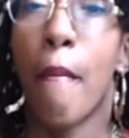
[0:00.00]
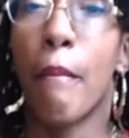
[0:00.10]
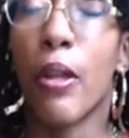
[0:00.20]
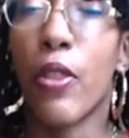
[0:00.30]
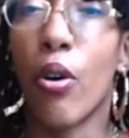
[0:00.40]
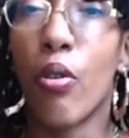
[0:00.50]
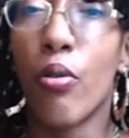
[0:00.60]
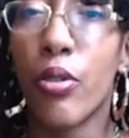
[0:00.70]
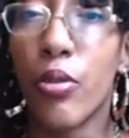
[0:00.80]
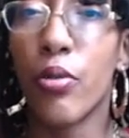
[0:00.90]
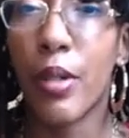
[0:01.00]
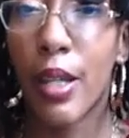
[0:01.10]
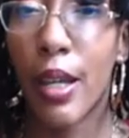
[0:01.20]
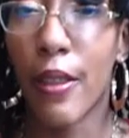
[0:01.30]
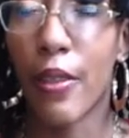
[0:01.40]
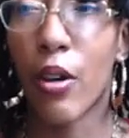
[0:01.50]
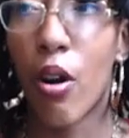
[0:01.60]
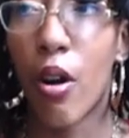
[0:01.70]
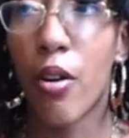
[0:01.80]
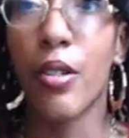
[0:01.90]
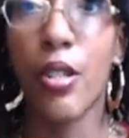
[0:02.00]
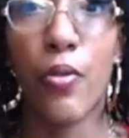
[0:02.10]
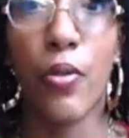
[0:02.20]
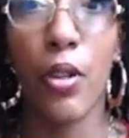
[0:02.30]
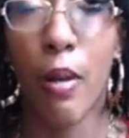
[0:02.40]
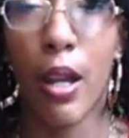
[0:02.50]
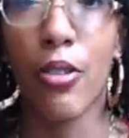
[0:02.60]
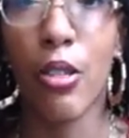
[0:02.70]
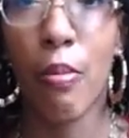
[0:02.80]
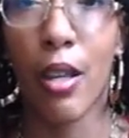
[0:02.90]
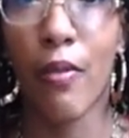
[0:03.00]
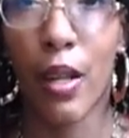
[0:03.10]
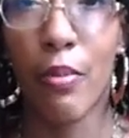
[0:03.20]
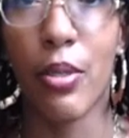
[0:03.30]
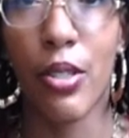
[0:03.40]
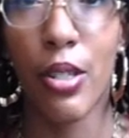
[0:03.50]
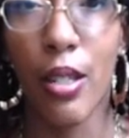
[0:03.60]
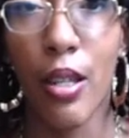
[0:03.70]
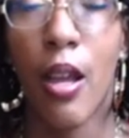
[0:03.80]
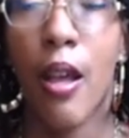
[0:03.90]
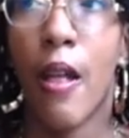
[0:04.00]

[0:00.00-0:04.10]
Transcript: But the older you get, the harder it is for your body to make vitamin D.